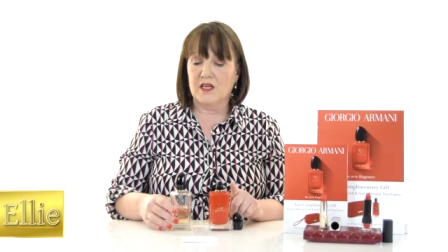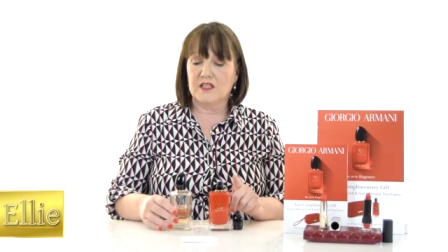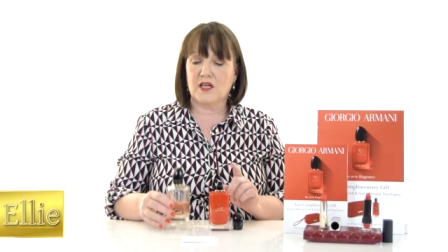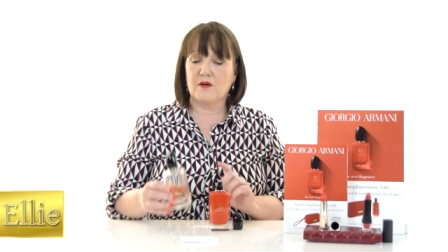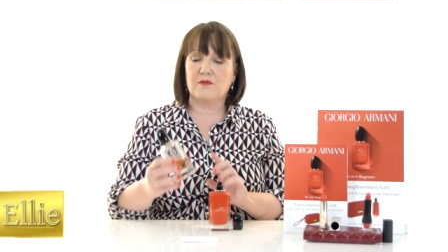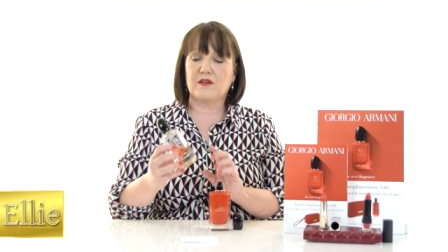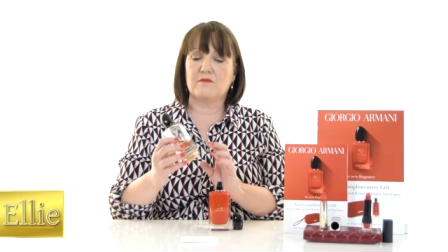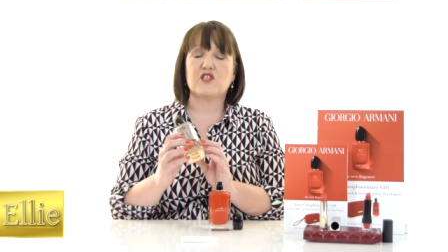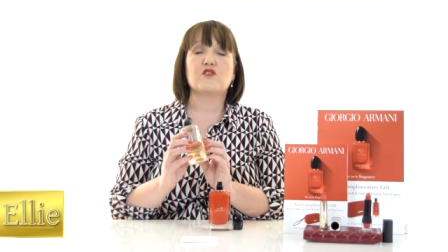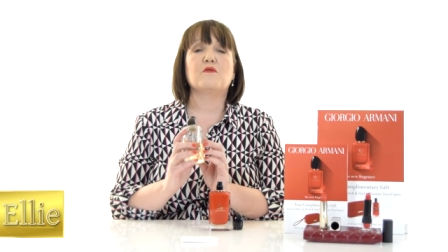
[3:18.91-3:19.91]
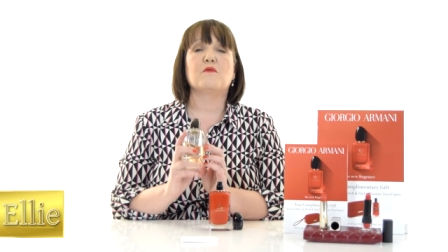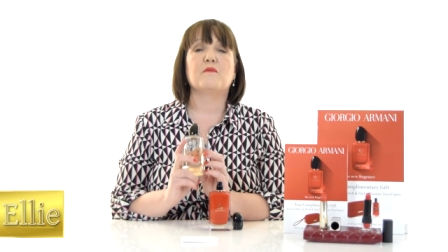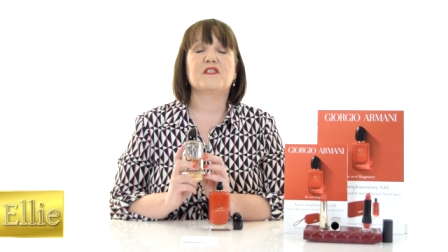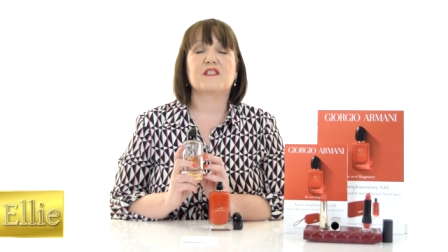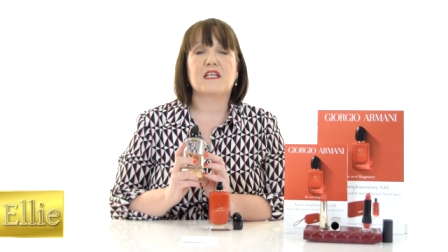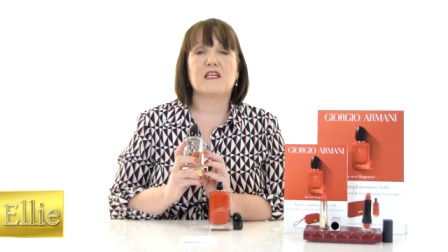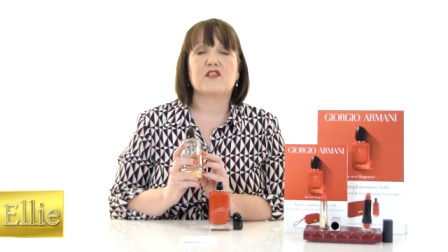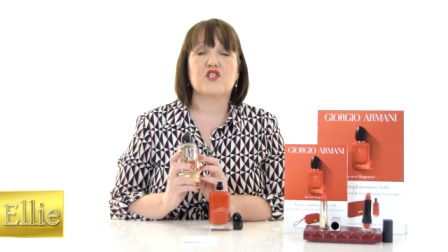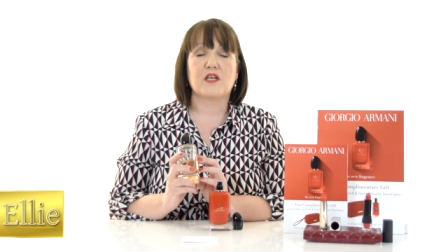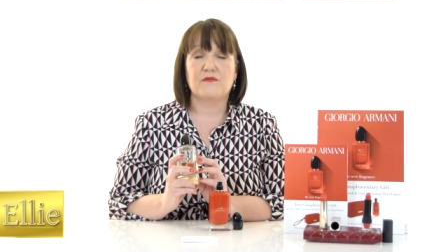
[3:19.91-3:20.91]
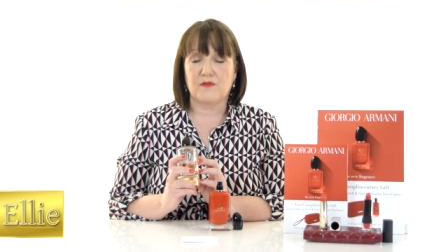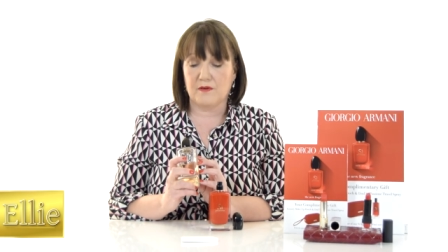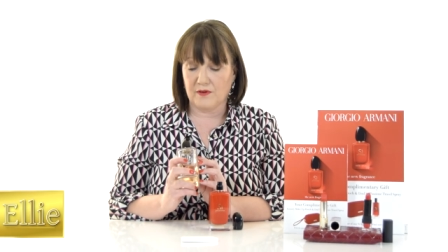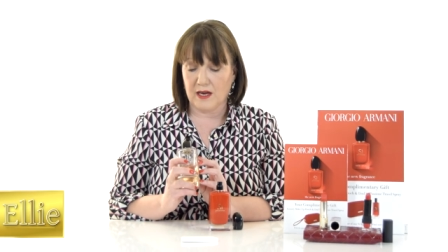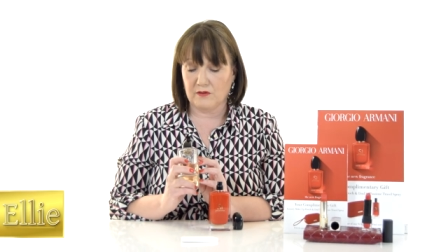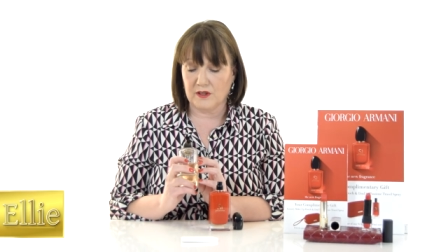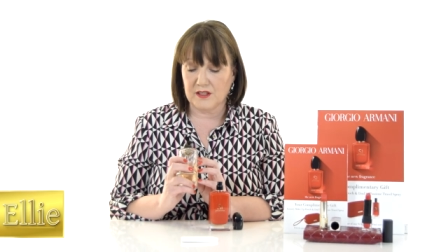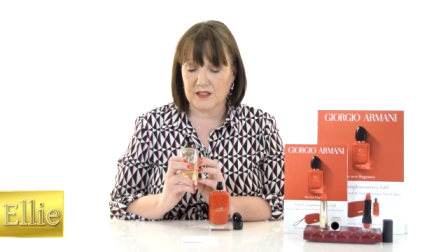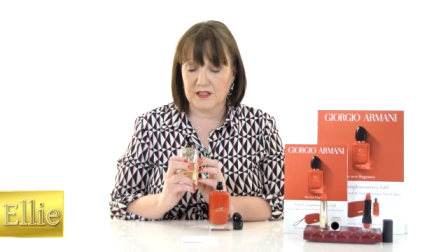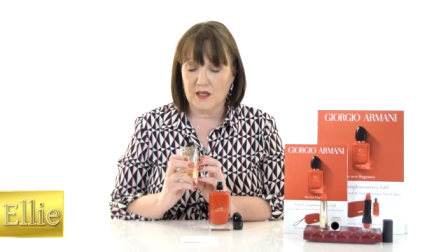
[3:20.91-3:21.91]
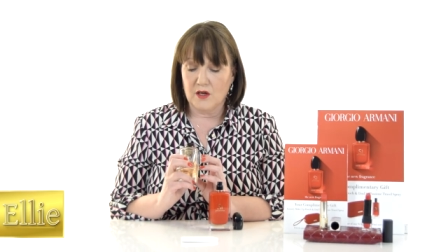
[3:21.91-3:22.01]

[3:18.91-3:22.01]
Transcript: So the original one was the Chiffre fragrance,